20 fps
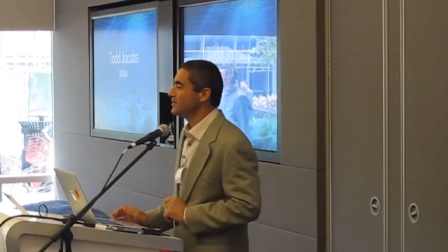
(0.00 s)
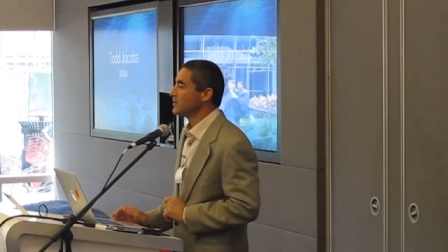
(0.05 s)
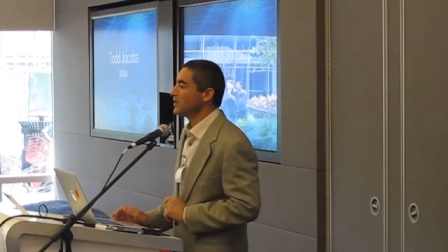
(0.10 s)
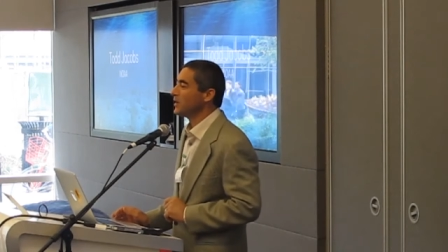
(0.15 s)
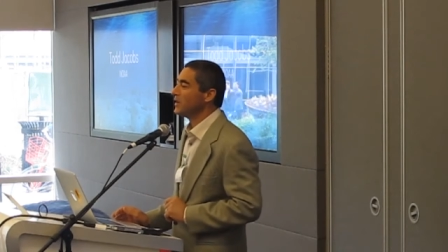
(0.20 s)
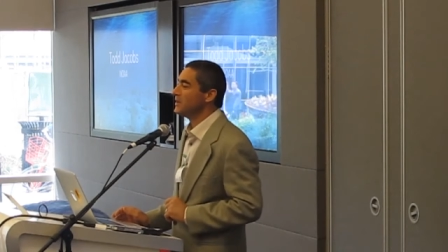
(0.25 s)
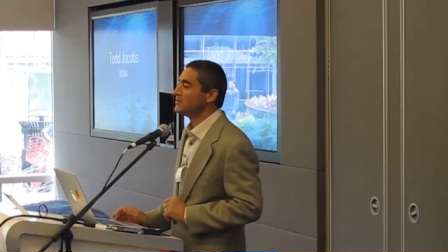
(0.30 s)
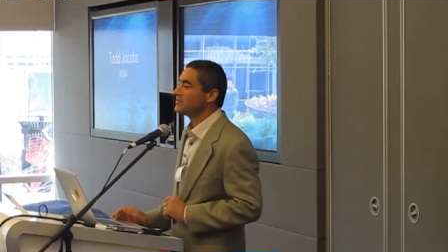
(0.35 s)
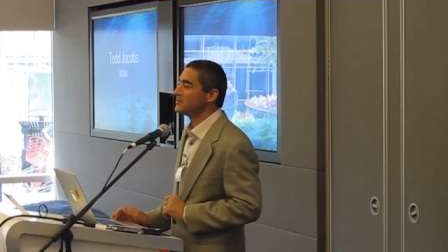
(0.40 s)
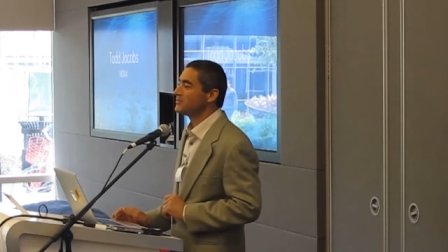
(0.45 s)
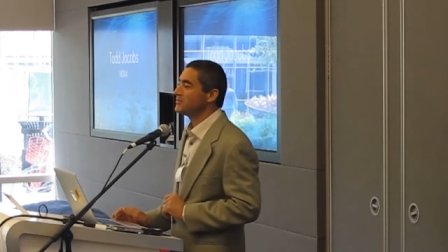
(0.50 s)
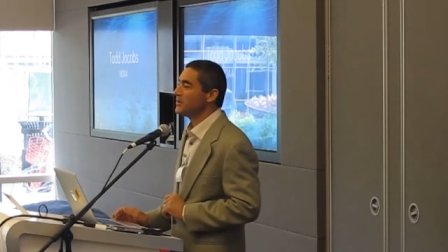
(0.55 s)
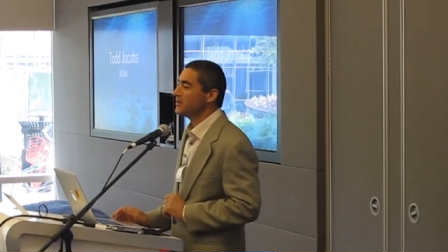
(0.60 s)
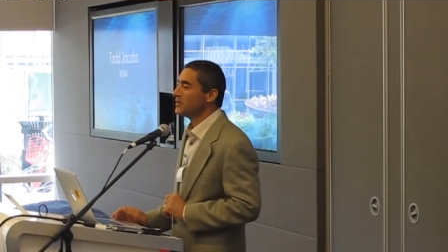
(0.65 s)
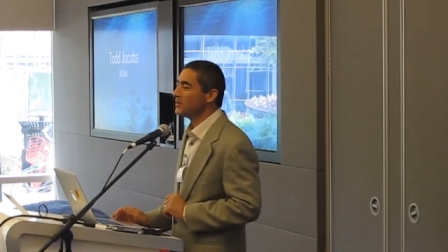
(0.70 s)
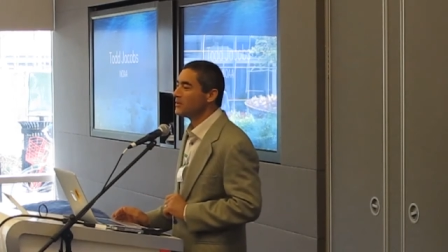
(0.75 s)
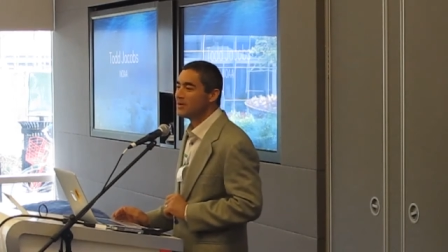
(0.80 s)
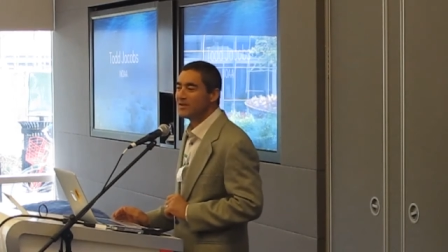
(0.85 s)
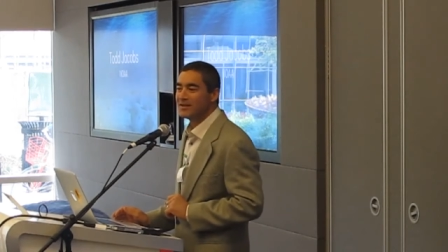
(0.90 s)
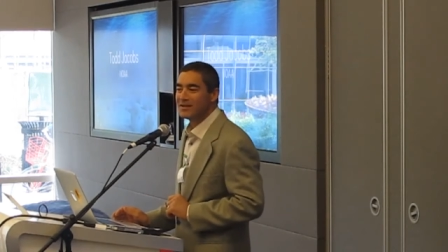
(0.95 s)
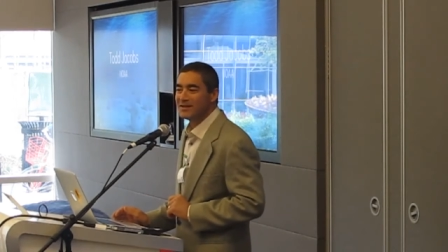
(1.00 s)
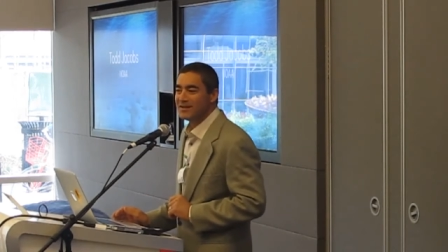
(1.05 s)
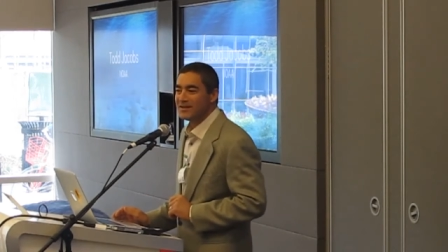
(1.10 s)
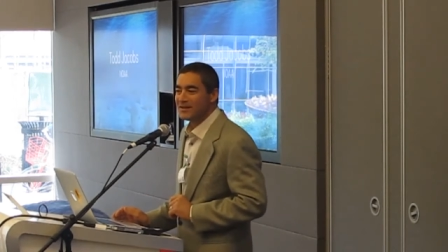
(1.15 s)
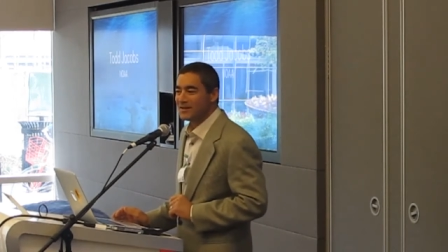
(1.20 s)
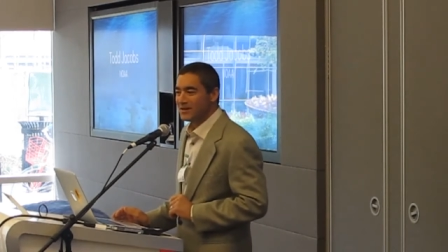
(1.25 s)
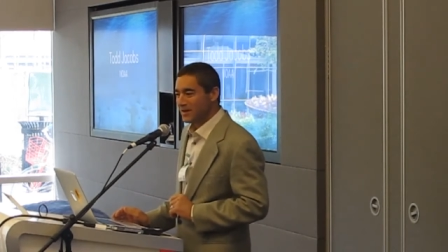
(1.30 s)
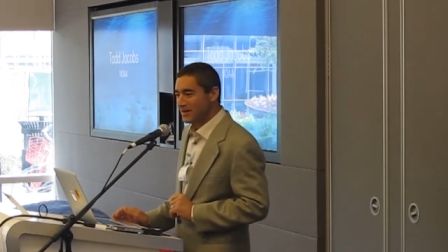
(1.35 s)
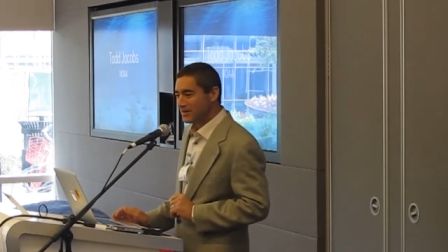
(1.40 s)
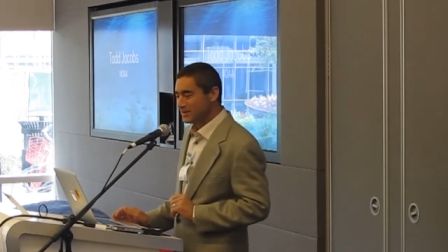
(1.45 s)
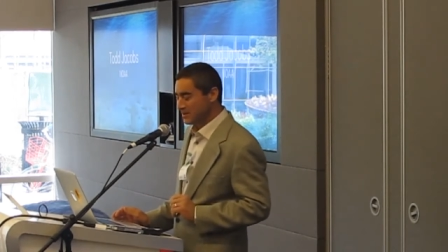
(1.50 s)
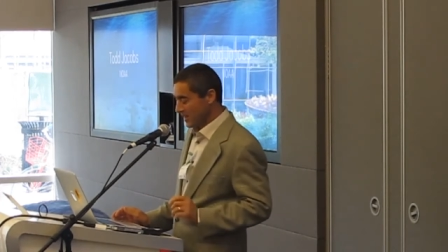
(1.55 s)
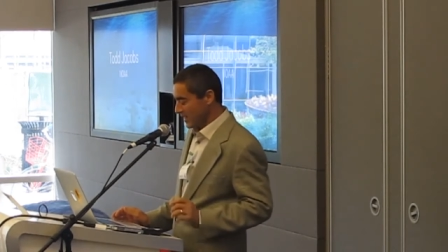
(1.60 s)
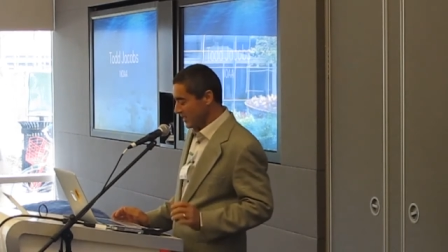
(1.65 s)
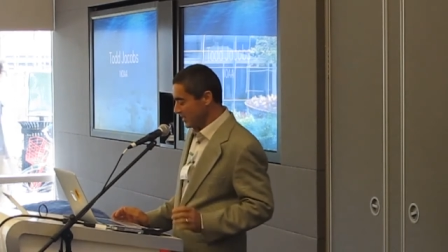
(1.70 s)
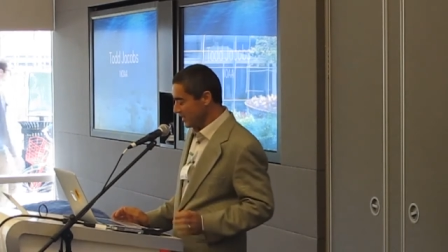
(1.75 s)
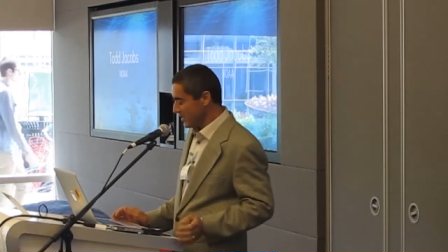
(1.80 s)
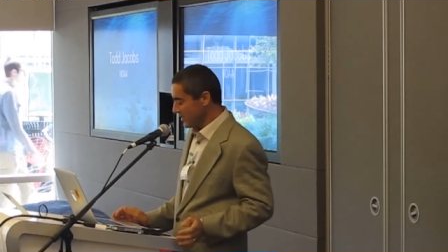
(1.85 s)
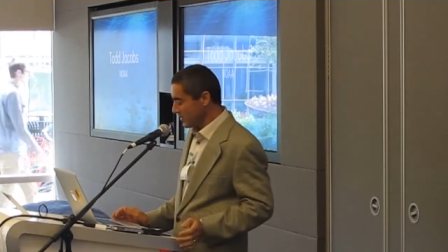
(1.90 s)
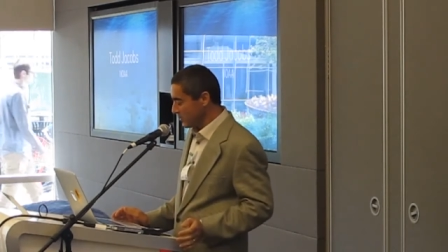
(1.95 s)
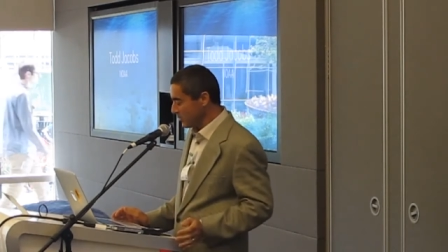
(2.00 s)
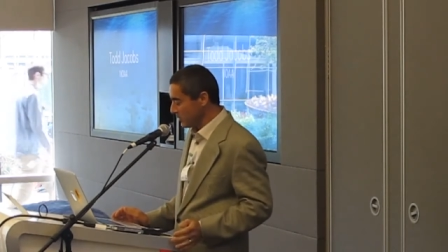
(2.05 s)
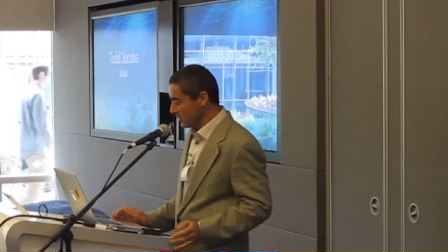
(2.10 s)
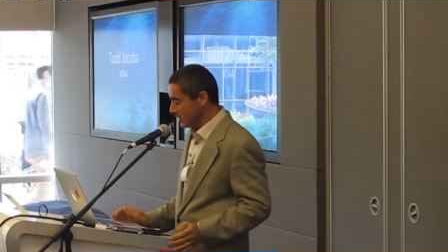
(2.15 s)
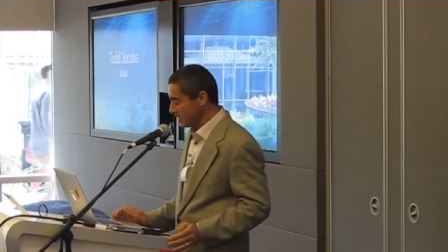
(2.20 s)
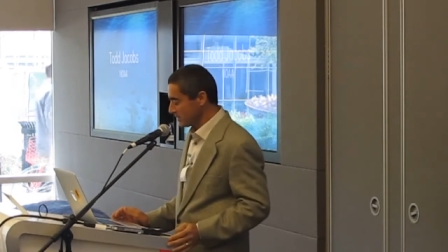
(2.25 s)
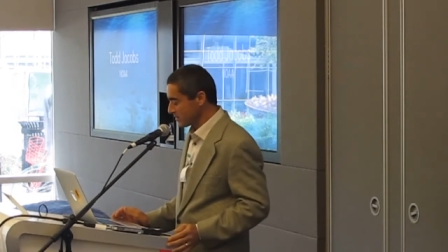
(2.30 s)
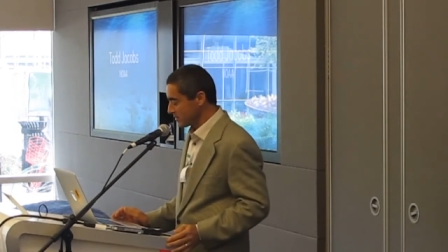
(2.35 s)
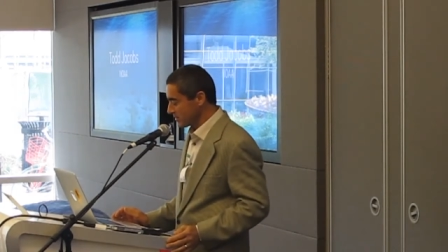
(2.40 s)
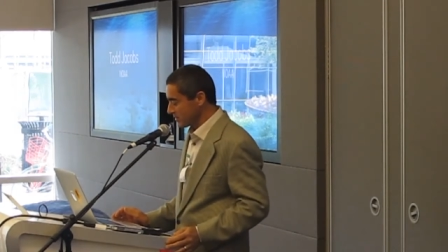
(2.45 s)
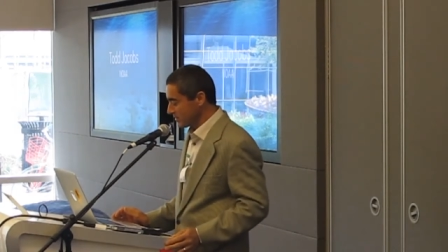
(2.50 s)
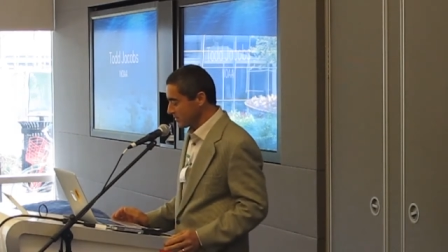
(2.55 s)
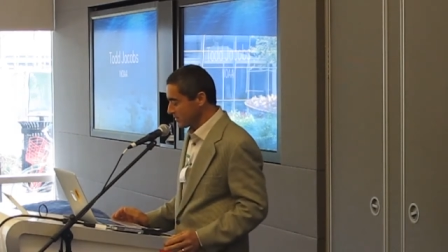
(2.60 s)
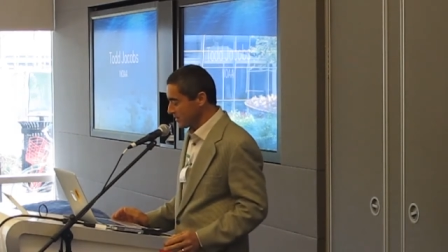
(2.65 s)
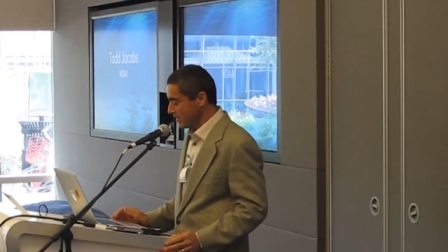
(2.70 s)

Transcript: lunch, so I'll try and get through this.